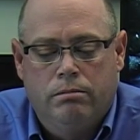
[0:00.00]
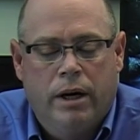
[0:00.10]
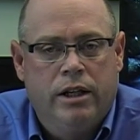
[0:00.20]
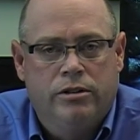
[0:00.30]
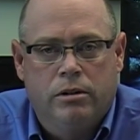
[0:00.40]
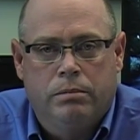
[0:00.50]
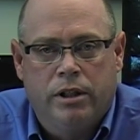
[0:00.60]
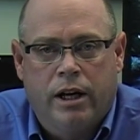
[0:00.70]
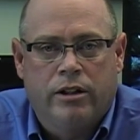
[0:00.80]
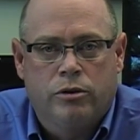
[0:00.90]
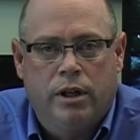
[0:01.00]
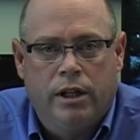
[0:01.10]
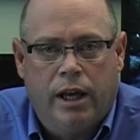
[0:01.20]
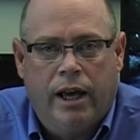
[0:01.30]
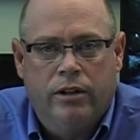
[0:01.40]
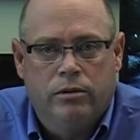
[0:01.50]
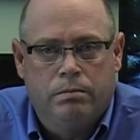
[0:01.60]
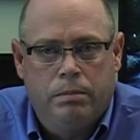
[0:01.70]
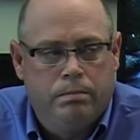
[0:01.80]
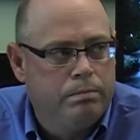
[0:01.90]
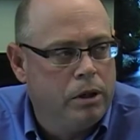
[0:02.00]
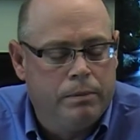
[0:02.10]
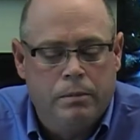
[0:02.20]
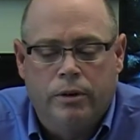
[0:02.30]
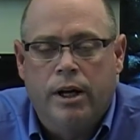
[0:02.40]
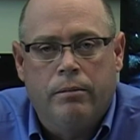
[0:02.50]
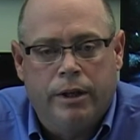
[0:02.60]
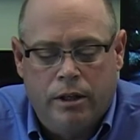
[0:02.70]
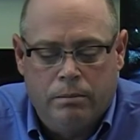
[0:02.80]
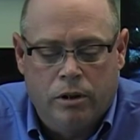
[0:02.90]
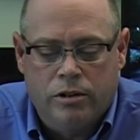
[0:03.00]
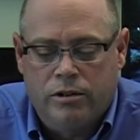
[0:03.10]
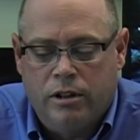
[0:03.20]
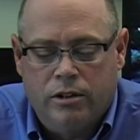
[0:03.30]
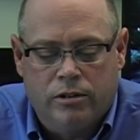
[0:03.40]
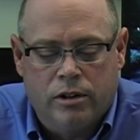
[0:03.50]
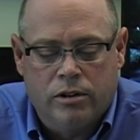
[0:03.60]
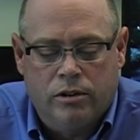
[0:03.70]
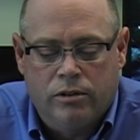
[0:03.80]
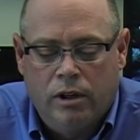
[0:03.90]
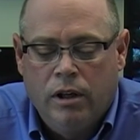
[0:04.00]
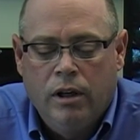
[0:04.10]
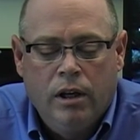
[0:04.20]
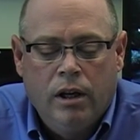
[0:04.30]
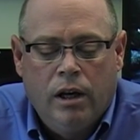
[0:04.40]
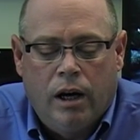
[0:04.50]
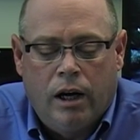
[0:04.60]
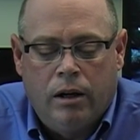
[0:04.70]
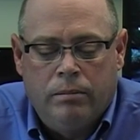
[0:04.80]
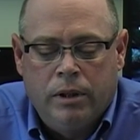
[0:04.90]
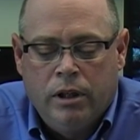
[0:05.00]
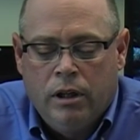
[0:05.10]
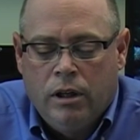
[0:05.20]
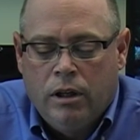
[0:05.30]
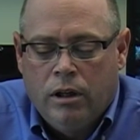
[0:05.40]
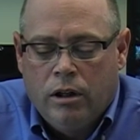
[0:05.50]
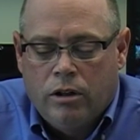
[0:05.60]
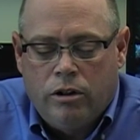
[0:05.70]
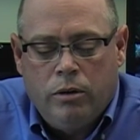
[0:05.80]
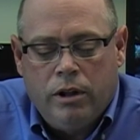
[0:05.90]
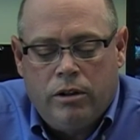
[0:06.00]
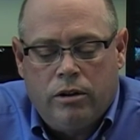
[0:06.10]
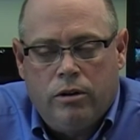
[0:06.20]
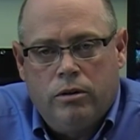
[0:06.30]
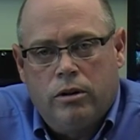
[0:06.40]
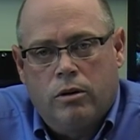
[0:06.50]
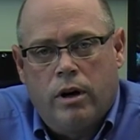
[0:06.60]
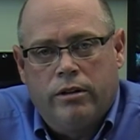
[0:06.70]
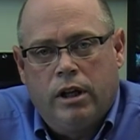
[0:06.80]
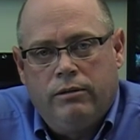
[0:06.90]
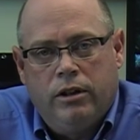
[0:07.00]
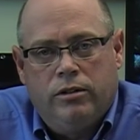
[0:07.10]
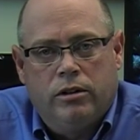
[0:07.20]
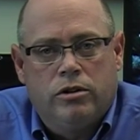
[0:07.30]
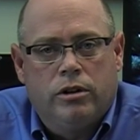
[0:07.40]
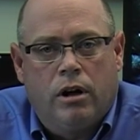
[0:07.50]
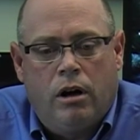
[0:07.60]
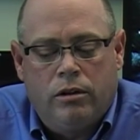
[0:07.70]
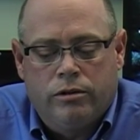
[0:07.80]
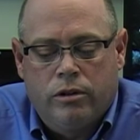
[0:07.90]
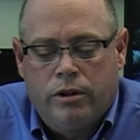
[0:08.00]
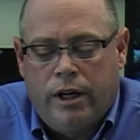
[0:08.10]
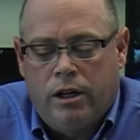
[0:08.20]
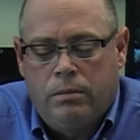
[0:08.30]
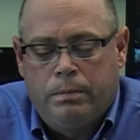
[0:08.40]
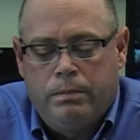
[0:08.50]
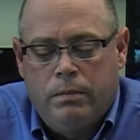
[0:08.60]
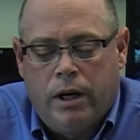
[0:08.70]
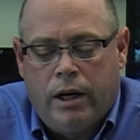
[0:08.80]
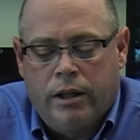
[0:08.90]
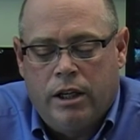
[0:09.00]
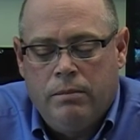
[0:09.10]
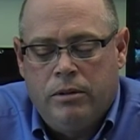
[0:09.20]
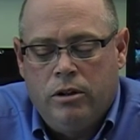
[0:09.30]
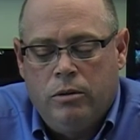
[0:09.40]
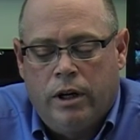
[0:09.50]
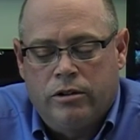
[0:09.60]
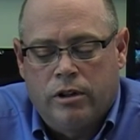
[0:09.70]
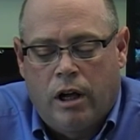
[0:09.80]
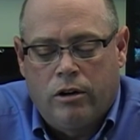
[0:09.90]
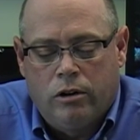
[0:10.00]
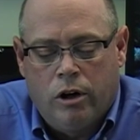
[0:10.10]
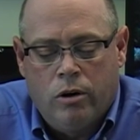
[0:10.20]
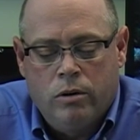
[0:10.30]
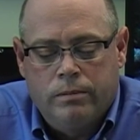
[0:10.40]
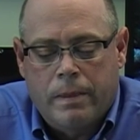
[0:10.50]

money simply not trading hands, people not making purchasing decisions. QE2, or quantitative easing, should also help keep the US dollar low,